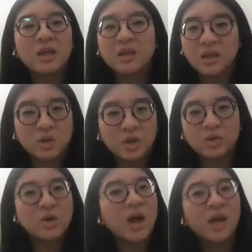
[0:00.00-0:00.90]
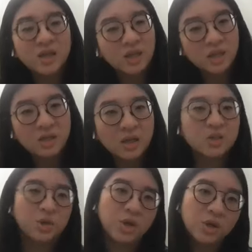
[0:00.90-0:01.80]
and then you can try it again
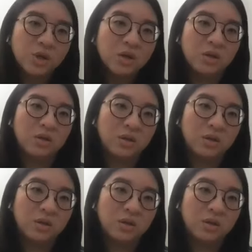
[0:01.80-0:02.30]
next year.